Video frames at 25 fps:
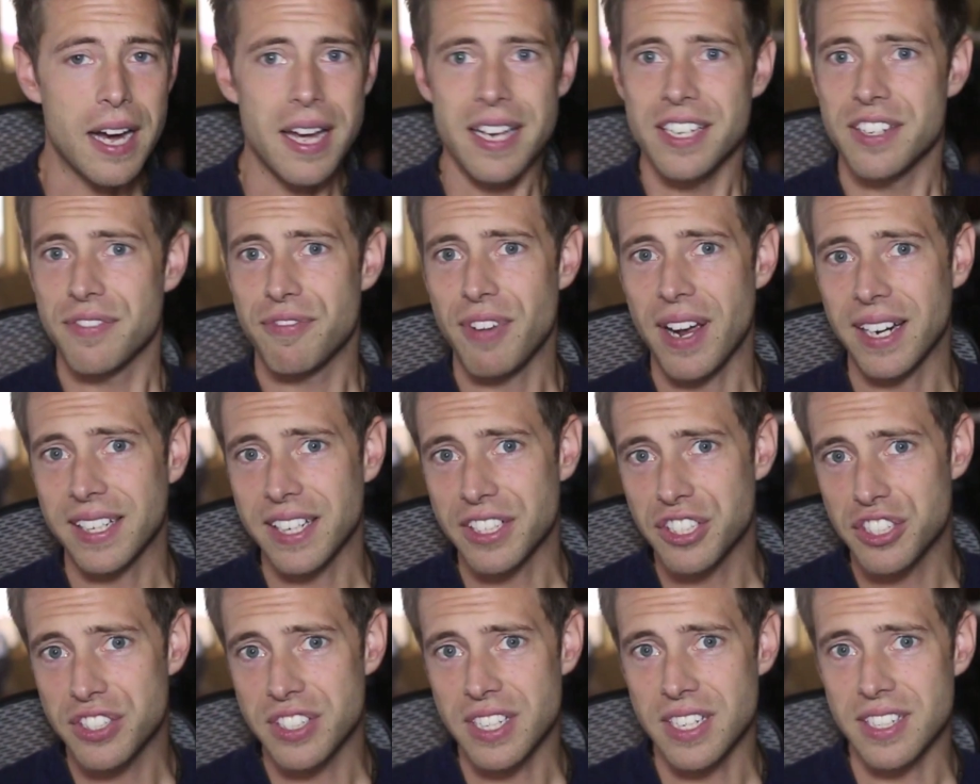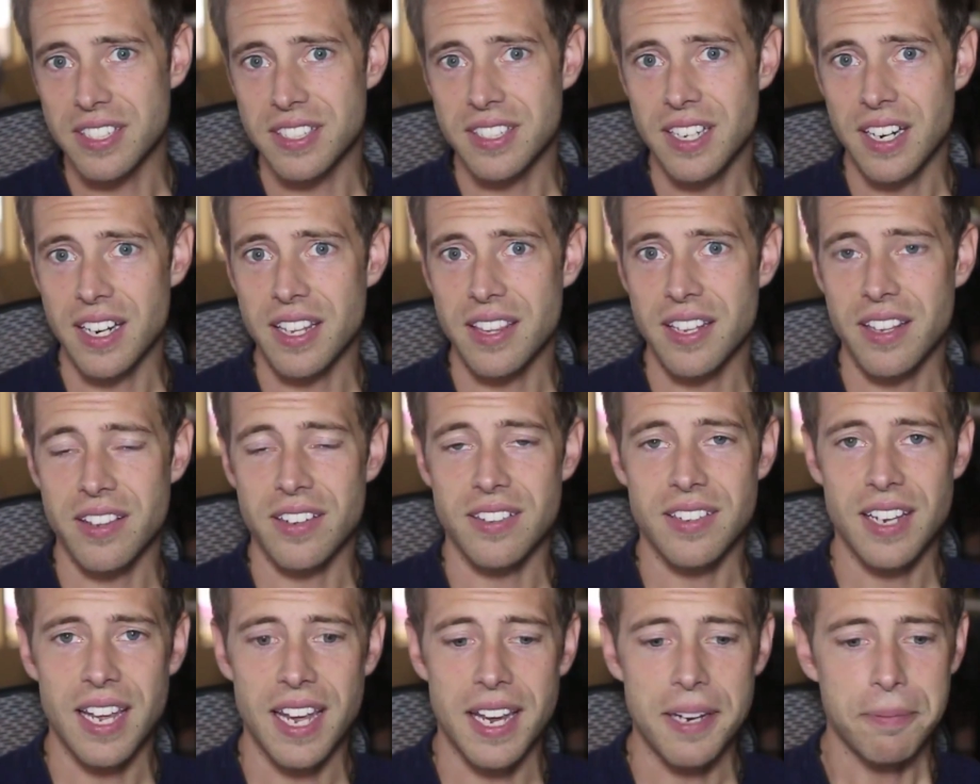In fact, I just seen a study the
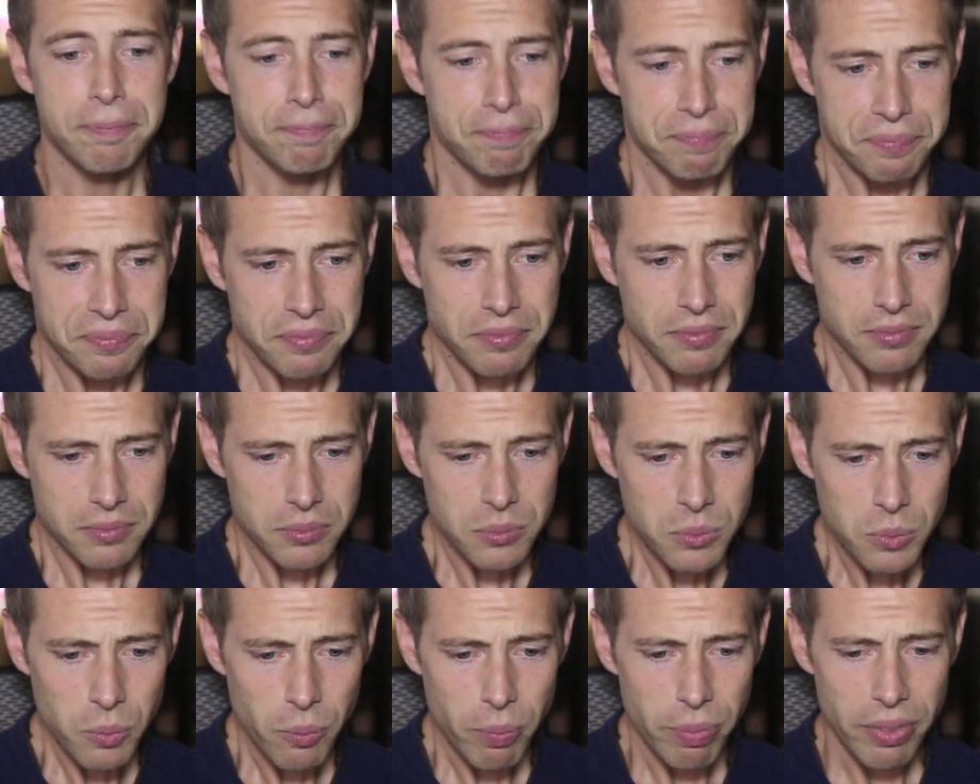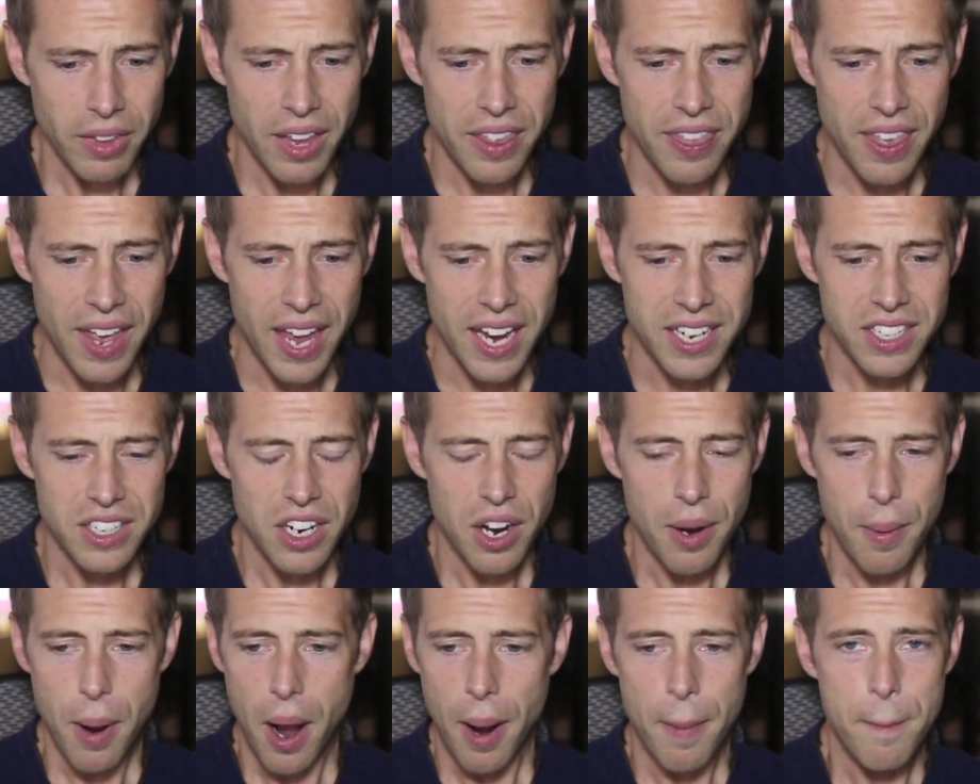other day
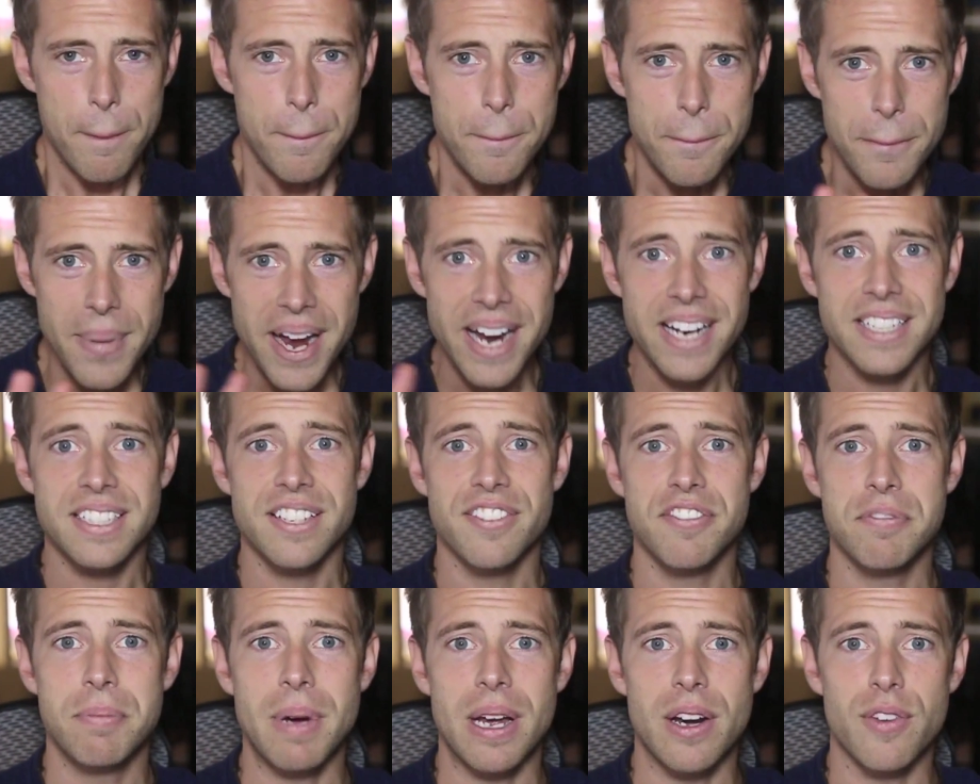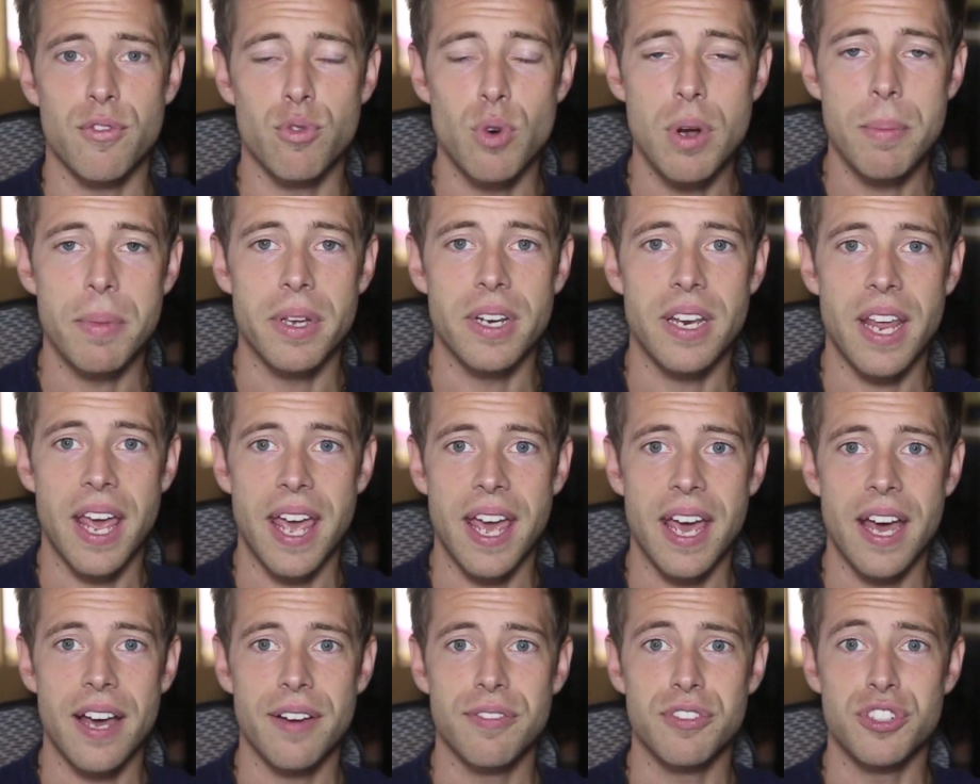that a massive amount of women
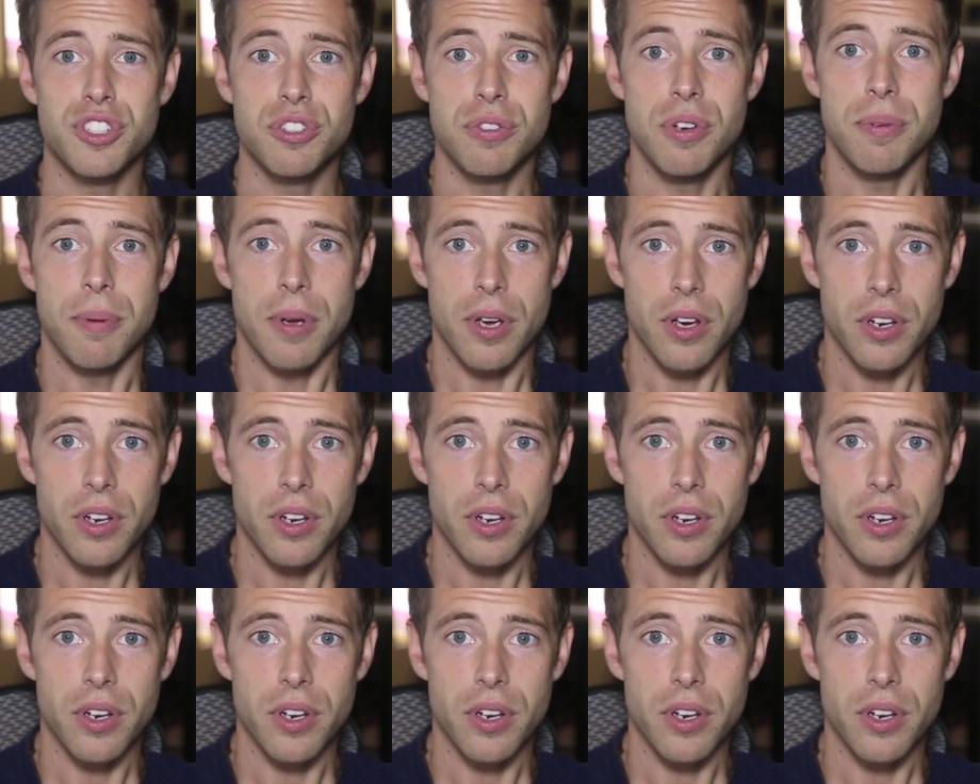have